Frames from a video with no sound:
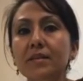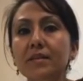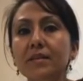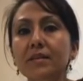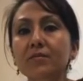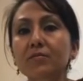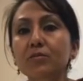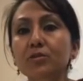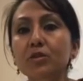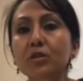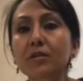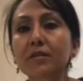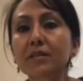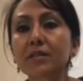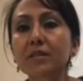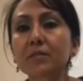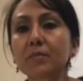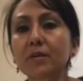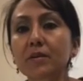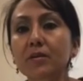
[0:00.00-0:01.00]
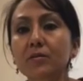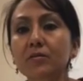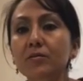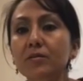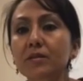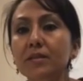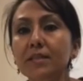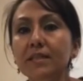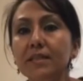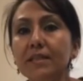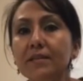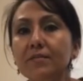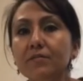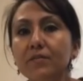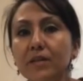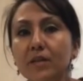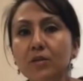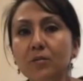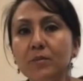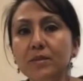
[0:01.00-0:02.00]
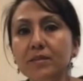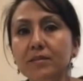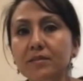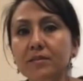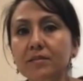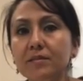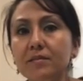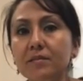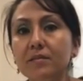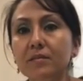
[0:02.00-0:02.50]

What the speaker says: If we're talking about the environment